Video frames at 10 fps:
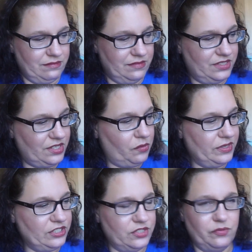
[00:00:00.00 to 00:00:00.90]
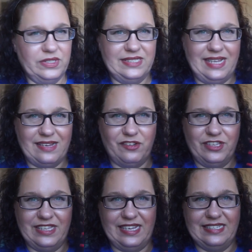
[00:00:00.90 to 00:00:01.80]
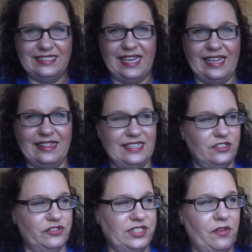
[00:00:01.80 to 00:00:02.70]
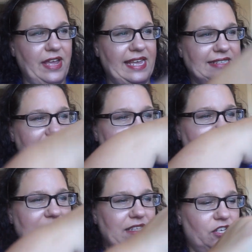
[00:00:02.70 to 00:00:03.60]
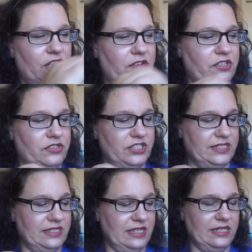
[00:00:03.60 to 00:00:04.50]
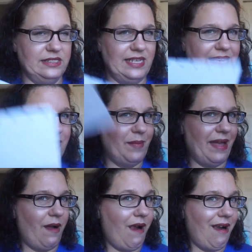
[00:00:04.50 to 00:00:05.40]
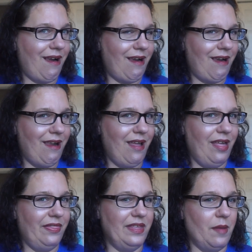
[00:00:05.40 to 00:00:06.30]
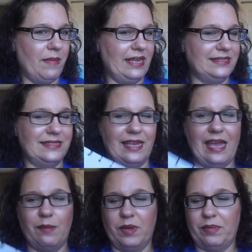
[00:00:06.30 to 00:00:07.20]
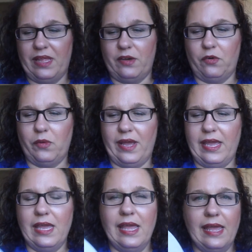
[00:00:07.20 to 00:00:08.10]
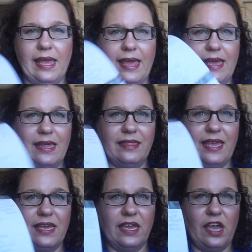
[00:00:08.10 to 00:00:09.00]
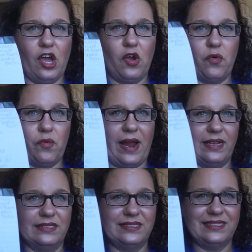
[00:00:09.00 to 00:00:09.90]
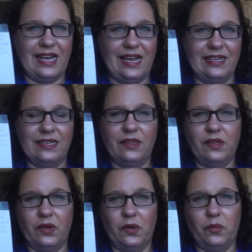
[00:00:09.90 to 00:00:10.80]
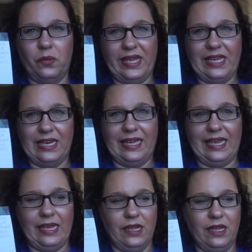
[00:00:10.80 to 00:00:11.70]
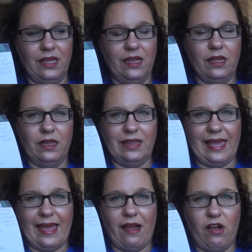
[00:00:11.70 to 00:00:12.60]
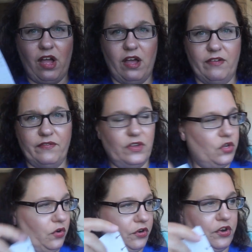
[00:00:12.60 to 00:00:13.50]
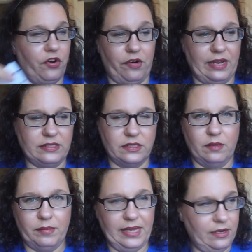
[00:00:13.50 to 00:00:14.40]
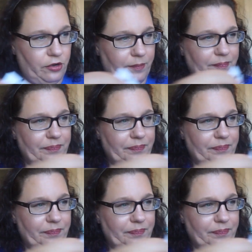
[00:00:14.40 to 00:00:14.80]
So we just recycle these, and these are so handy. You know, you just take them out the amazing Happy Planner way, and they can go right inside the weekly layout of your current planner.